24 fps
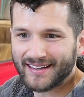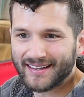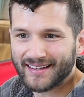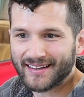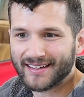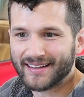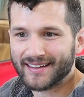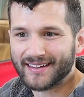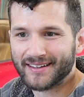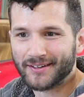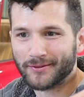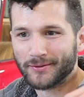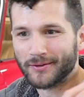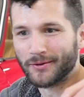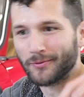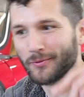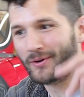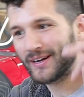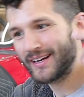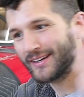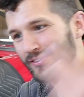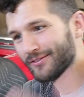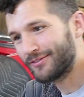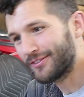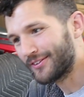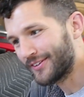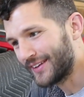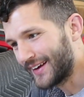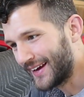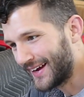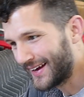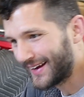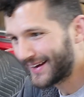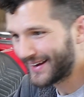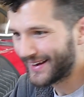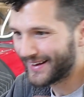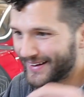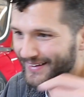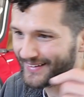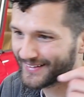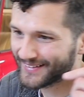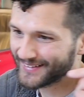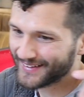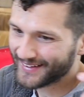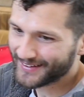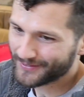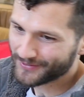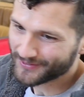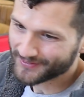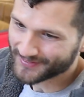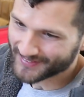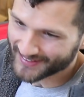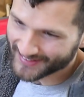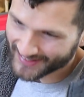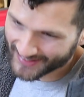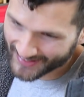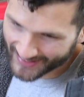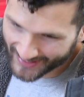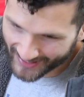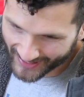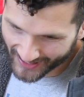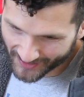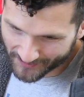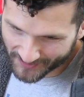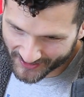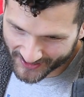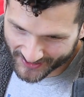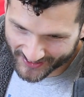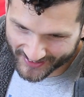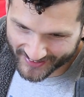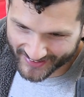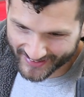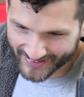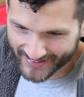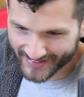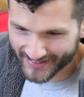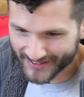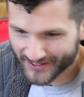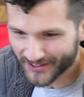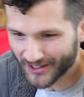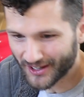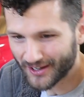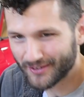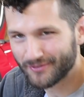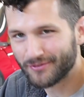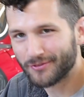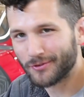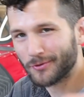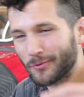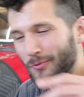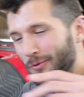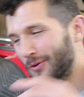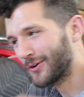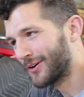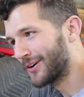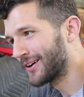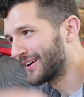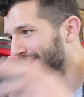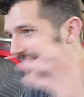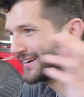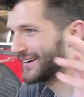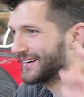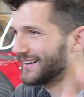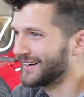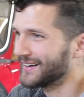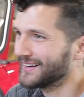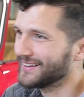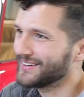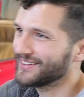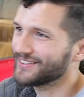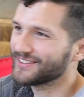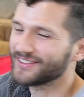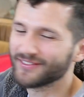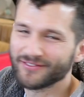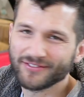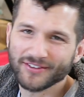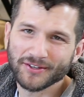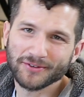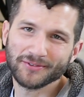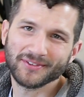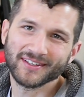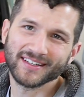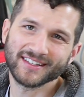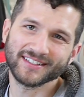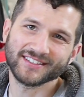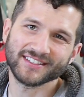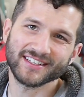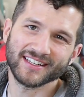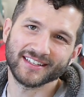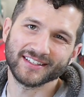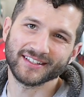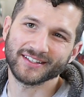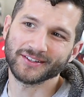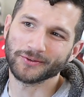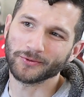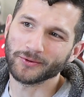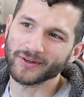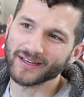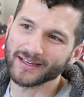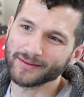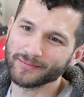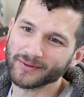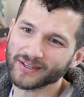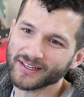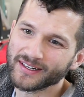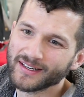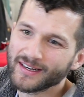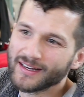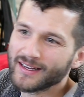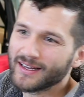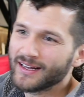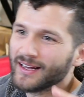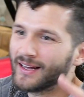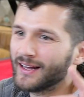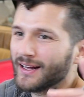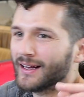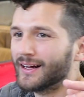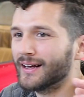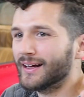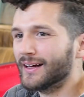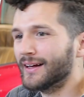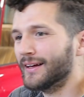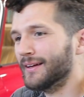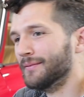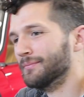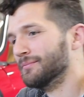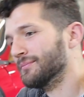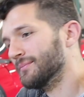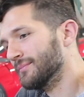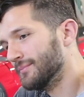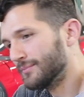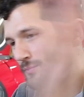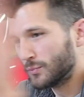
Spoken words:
We were waiting for the head, and then I've been gone for work and just a few things getting in the way, but